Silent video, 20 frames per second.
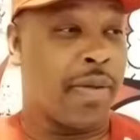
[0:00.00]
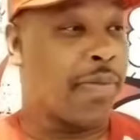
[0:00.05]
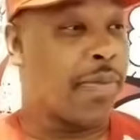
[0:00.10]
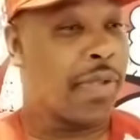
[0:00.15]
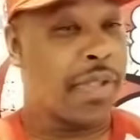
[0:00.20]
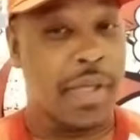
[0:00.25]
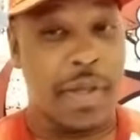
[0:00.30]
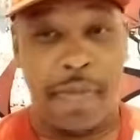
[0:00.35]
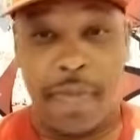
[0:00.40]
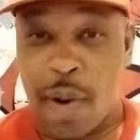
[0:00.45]

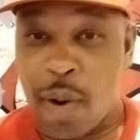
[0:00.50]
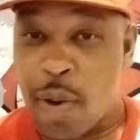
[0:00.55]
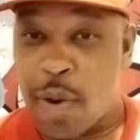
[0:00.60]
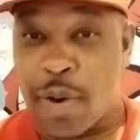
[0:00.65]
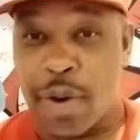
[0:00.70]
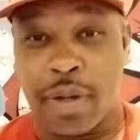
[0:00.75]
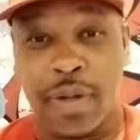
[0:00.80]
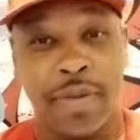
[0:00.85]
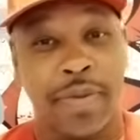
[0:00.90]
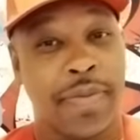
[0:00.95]
C.
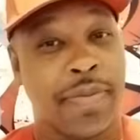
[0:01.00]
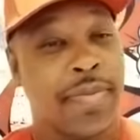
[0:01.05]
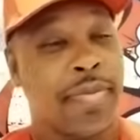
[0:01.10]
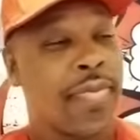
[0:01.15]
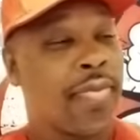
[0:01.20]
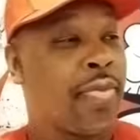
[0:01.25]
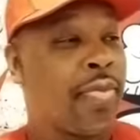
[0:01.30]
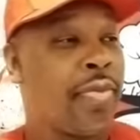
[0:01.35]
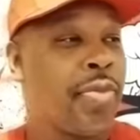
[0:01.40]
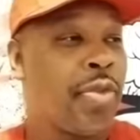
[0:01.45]
Murder.
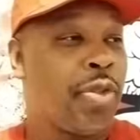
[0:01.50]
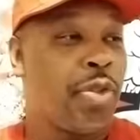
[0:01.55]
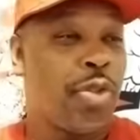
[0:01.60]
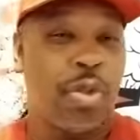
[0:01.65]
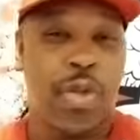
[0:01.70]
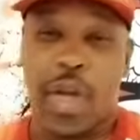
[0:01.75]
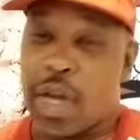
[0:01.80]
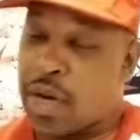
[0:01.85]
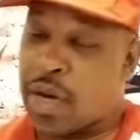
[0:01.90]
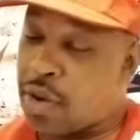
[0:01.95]

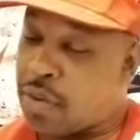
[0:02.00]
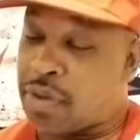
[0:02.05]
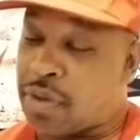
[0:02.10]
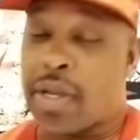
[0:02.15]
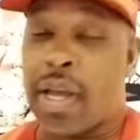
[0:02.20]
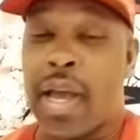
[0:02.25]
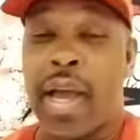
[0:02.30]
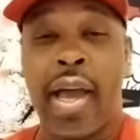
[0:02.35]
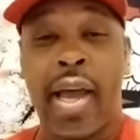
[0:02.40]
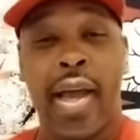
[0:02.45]
Him
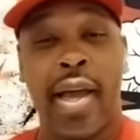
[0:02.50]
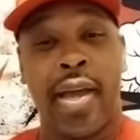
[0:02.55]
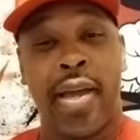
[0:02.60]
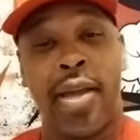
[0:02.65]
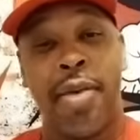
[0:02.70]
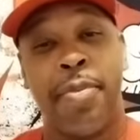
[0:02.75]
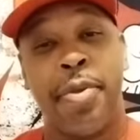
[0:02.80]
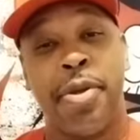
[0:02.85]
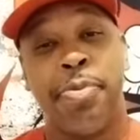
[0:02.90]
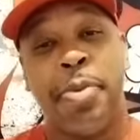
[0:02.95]

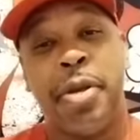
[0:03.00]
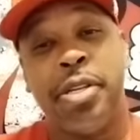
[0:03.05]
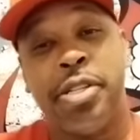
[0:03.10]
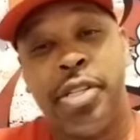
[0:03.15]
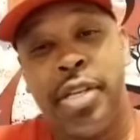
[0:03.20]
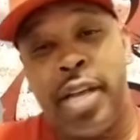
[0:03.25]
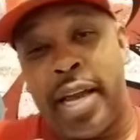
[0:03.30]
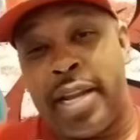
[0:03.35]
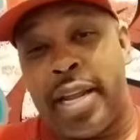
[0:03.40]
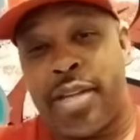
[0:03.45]
and
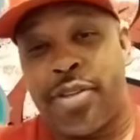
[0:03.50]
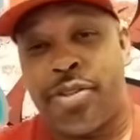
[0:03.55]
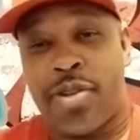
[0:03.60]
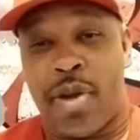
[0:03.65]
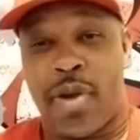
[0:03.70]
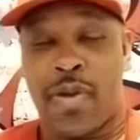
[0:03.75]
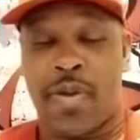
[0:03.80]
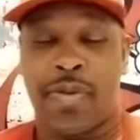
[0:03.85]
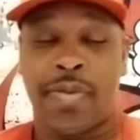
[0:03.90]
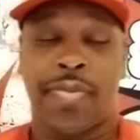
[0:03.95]
BG had that
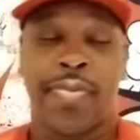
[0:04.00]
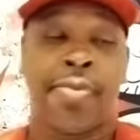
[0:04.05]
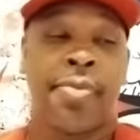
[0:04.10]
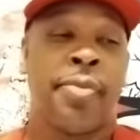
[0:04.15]
song.